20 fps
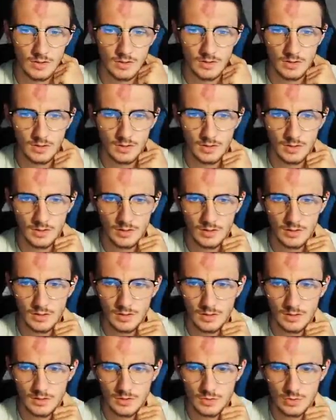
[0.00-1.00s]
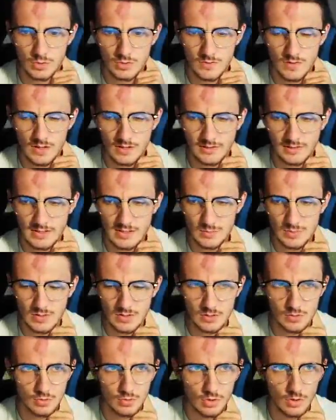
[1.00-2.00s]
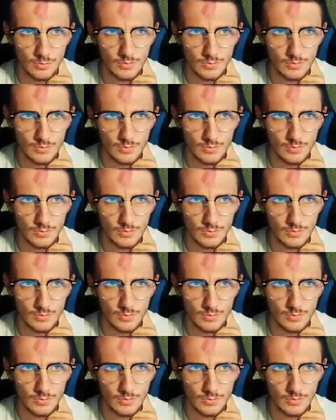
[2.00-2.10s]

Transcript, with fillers: Uh, Tuesvelt has been dropped,